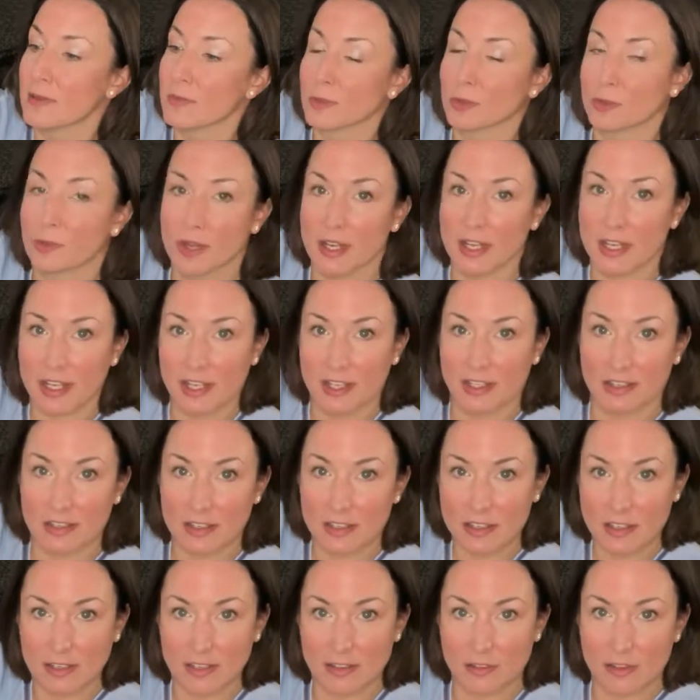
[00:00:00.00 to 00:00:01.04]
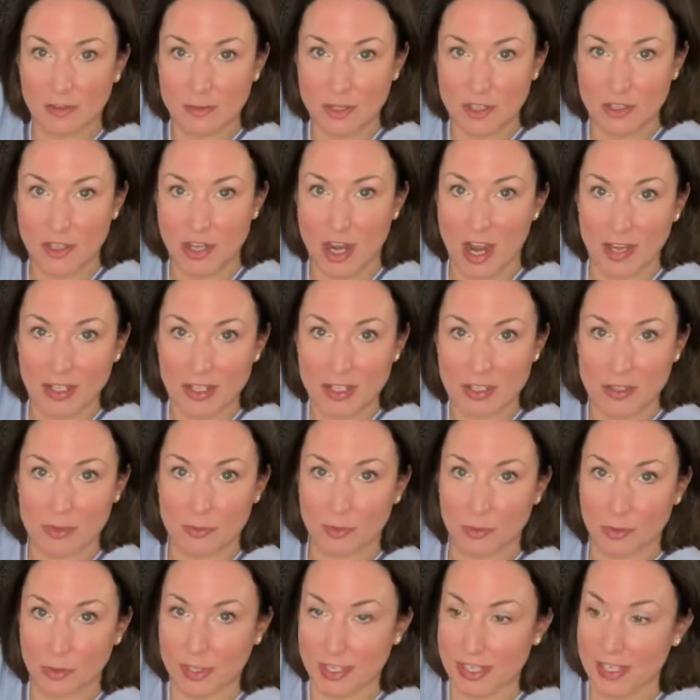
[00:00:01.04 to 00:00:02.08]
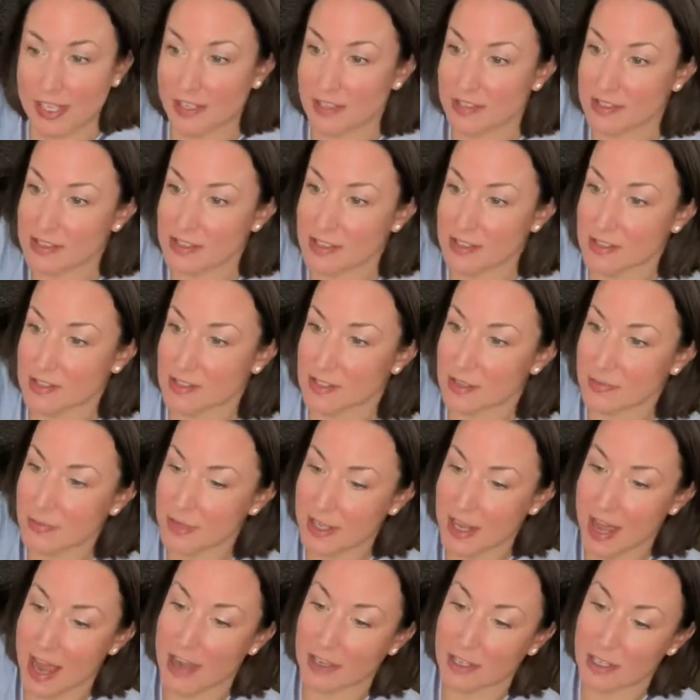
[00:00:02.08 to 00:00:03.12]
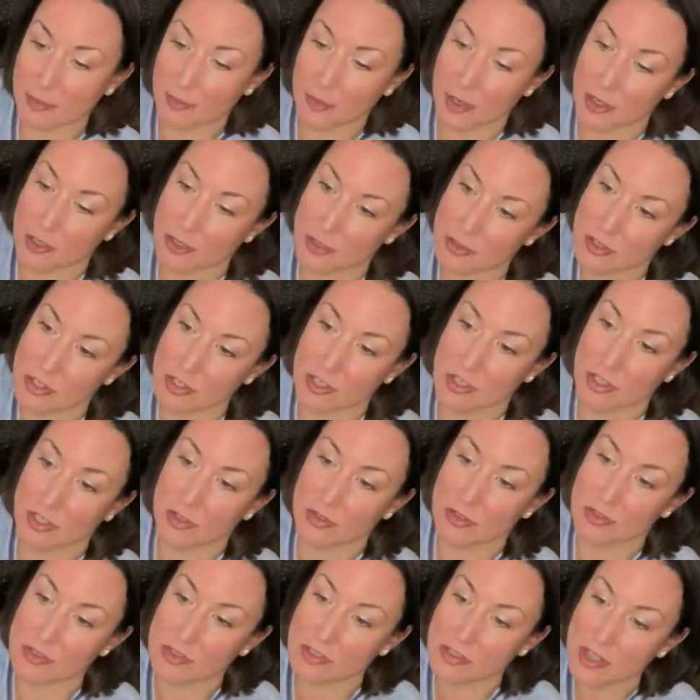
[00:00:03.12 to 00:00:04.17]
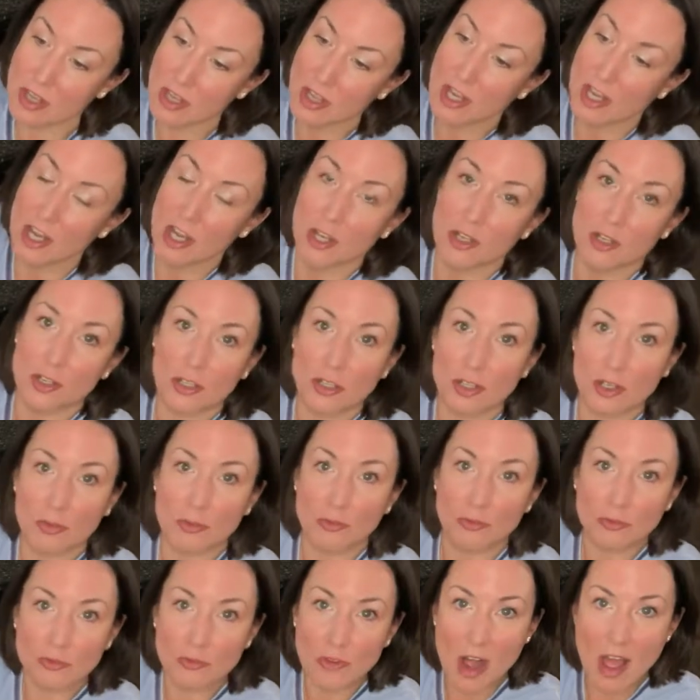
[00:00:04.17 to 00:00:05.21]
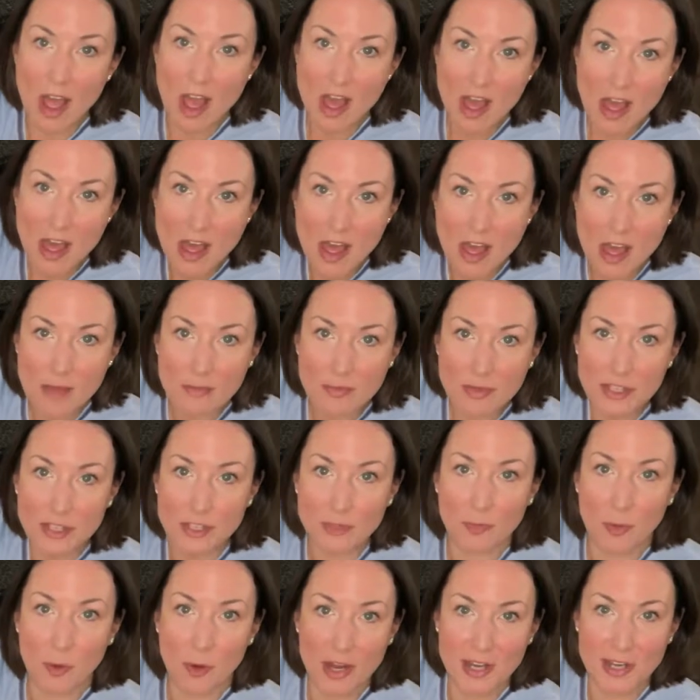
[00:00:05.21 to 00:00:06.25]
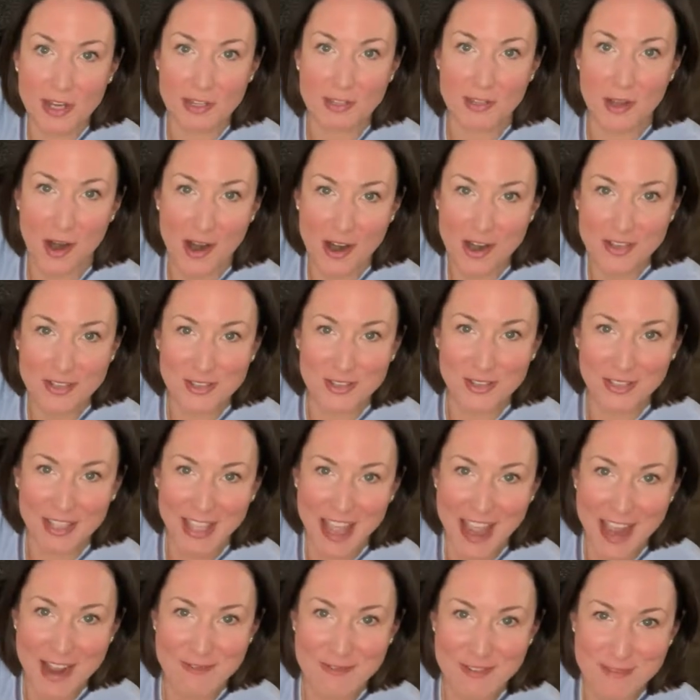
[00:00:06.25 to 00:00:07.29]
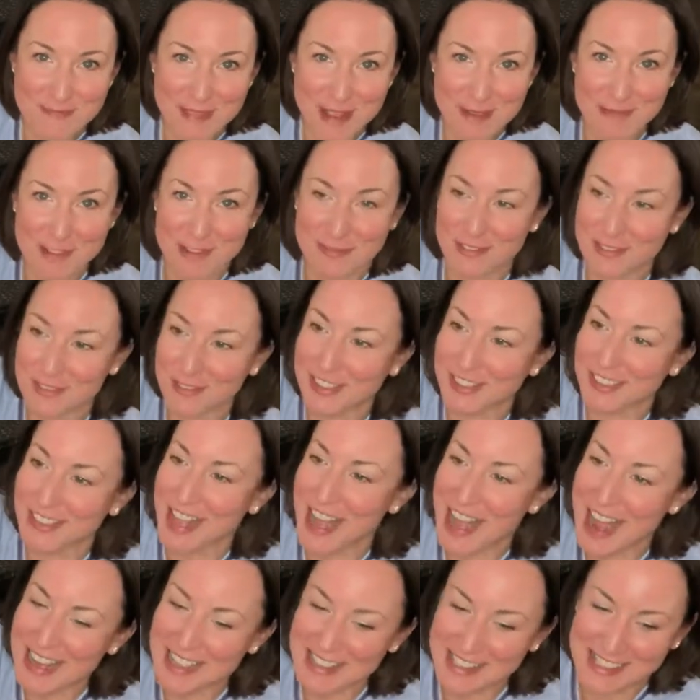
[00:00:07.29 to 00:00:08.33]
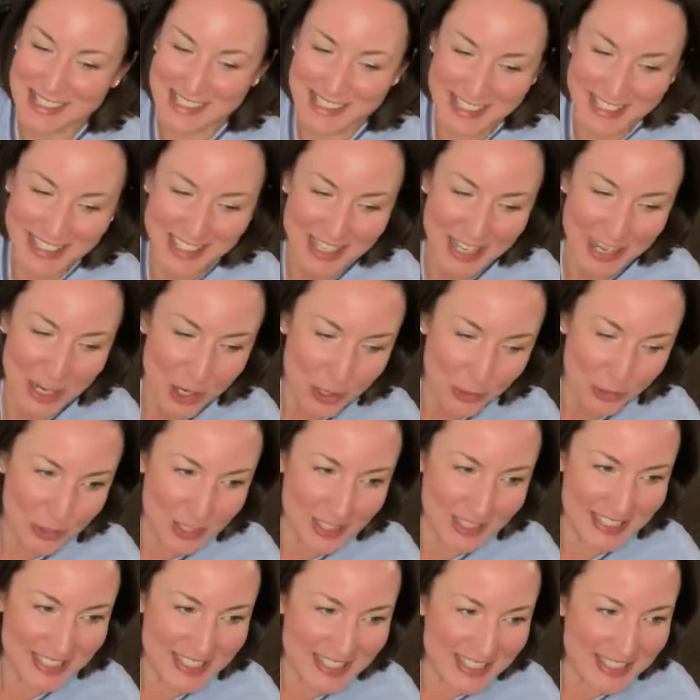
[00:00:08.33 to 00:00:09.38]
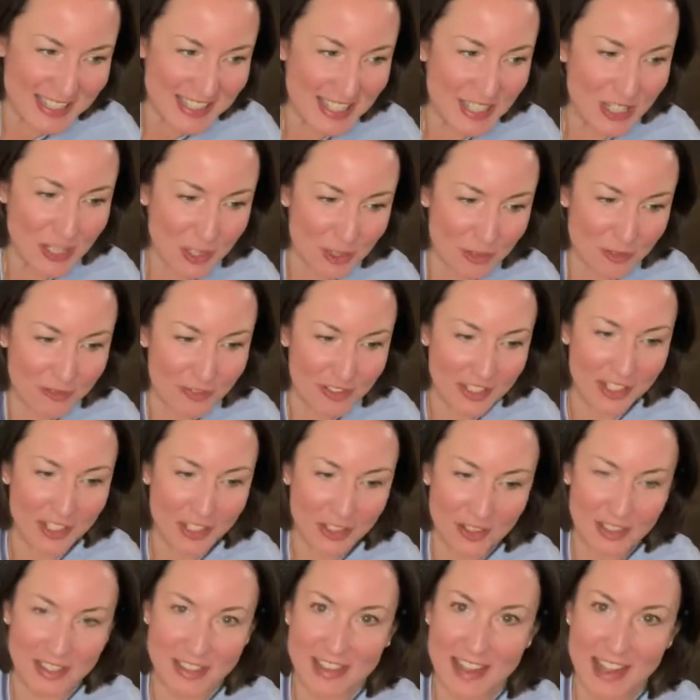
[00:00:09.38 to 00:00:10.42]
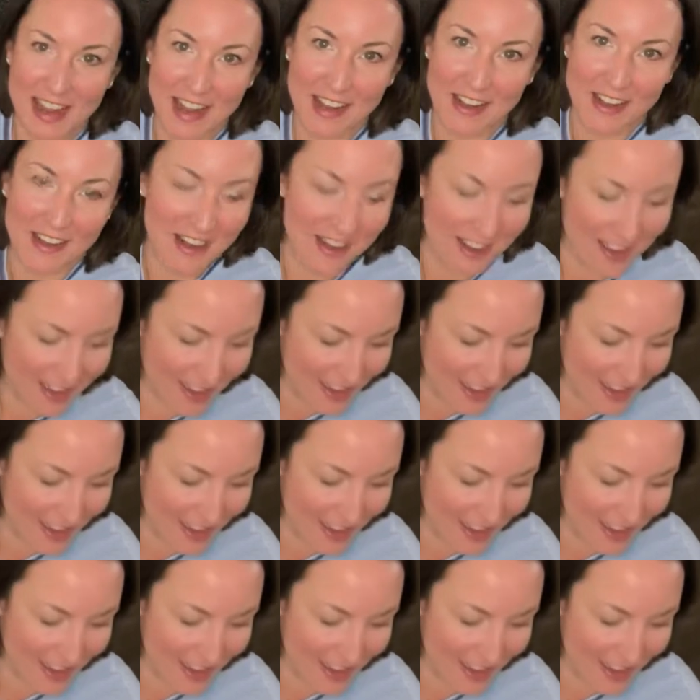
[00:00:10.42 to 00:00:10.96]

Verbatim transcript: meridian from the Chinese meridian system that acupuncturists use. You're going to rub this point as hard as you can. Remember from class, really dig your finger in there.